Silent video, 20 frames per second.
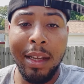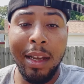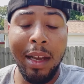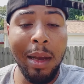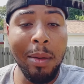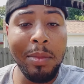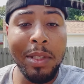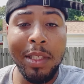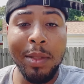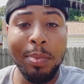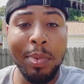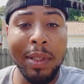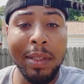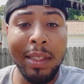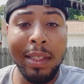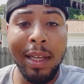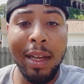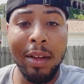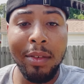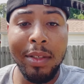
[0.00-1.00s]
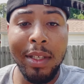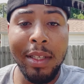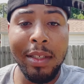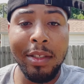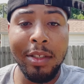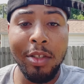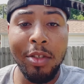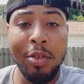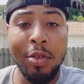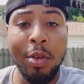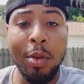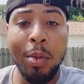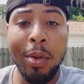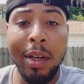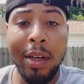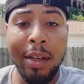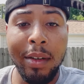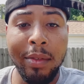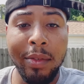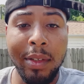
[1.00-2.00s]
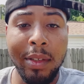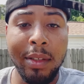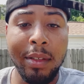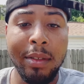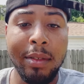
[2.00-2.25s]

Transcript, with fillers: I'm just putting it out there so you're aware of it.